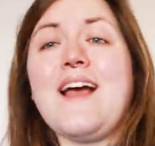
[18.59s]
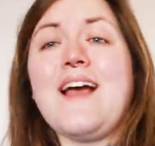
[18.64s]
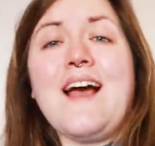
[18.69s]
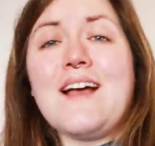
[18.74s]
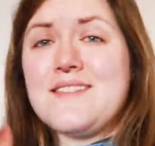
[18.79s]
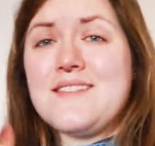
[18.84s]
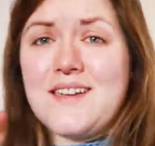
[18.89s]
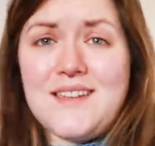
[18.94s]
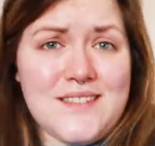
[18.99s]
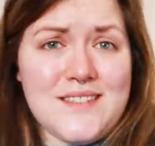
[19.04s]

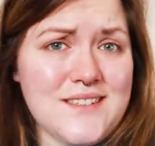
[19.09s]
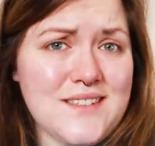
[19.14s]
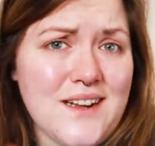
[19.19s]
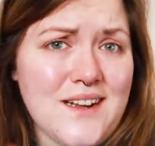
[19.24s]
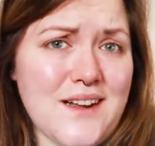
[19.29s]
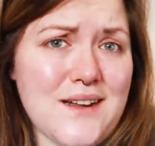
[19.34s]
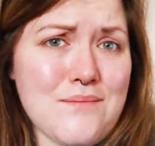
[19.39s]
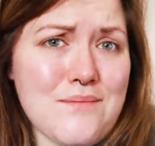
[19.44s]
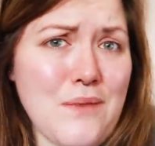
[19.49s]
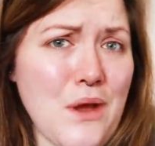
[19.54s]
as I
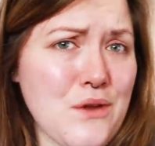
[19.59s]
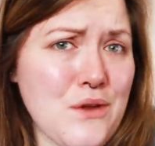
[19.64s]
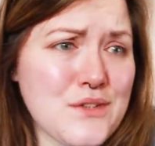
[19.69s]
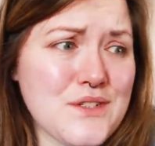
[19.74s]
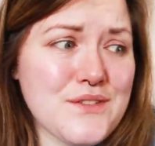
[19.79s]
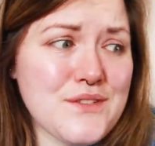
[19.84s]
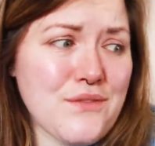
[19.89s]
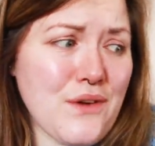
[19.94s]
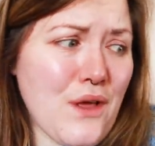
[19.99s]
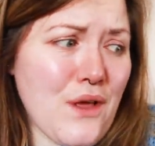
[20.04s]
start
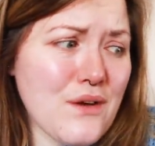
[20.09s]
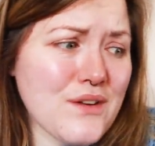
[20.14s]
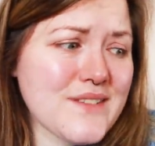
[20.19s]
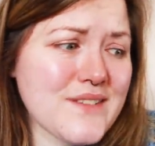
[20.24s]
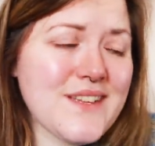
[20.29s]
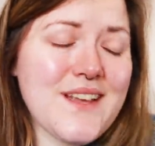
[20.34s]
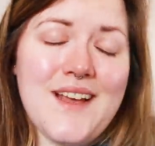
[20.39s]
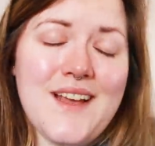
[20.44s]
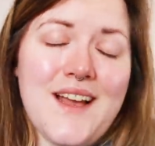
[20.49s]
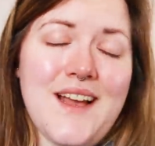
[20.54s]
most
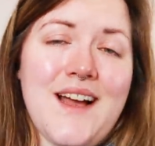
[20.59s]
vlogs.